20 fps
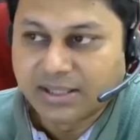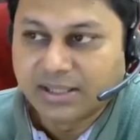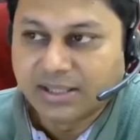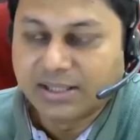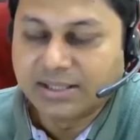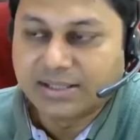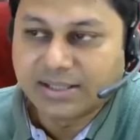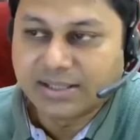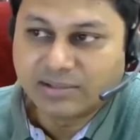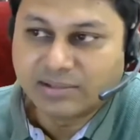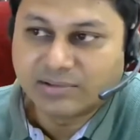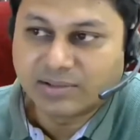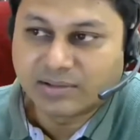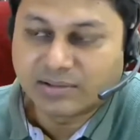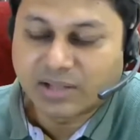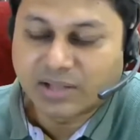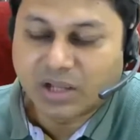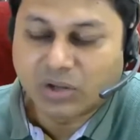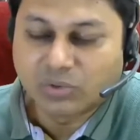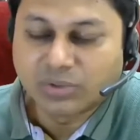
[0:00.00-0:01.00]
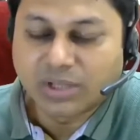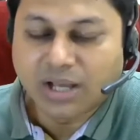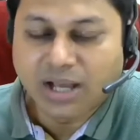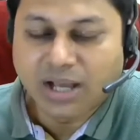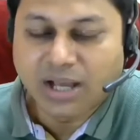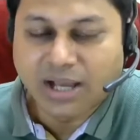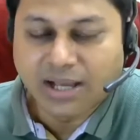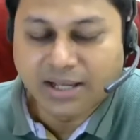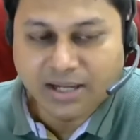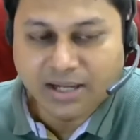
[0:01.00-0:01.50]
it tells us how the
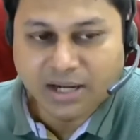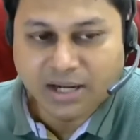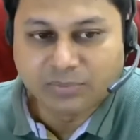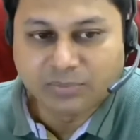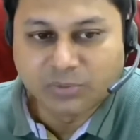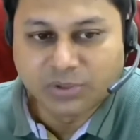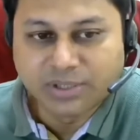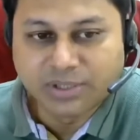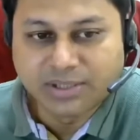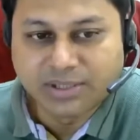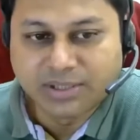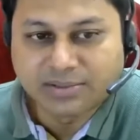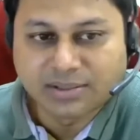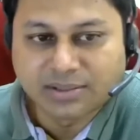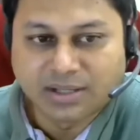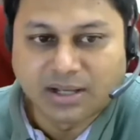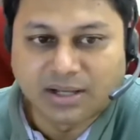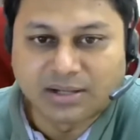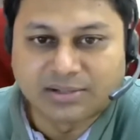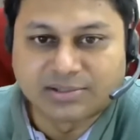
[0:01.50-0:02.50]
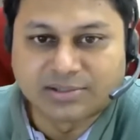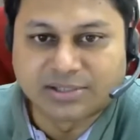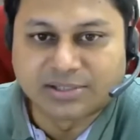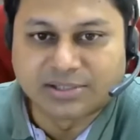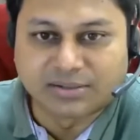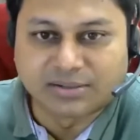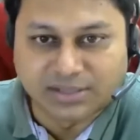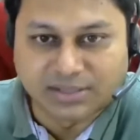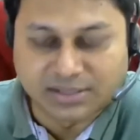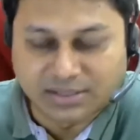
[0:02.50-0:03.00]
higher harmonics are
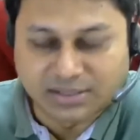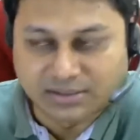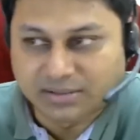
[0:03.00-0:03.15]
generated.